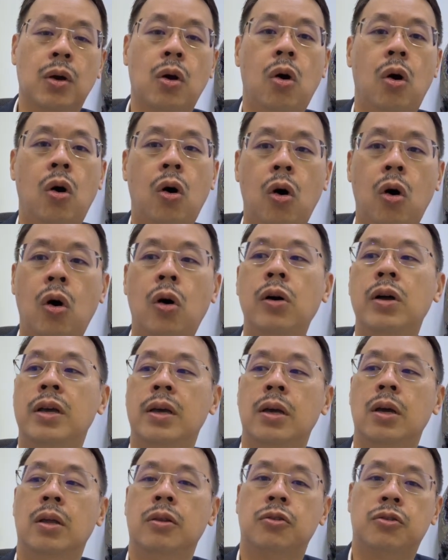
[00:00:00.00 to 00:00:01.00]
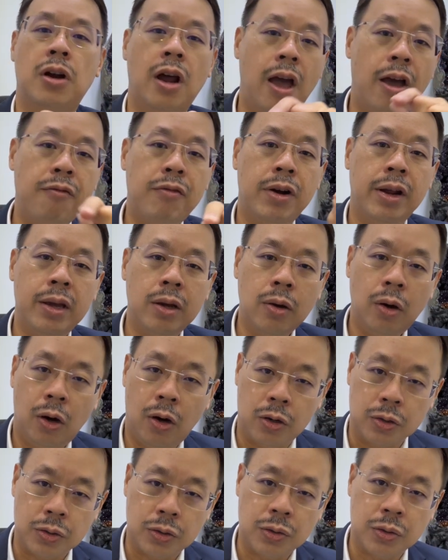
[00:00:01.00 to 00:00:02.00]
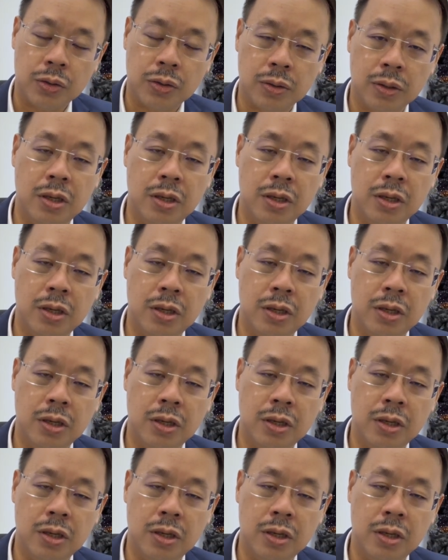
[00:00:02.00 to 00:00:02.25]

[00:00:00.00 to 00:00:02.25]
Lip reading: call traveling horse.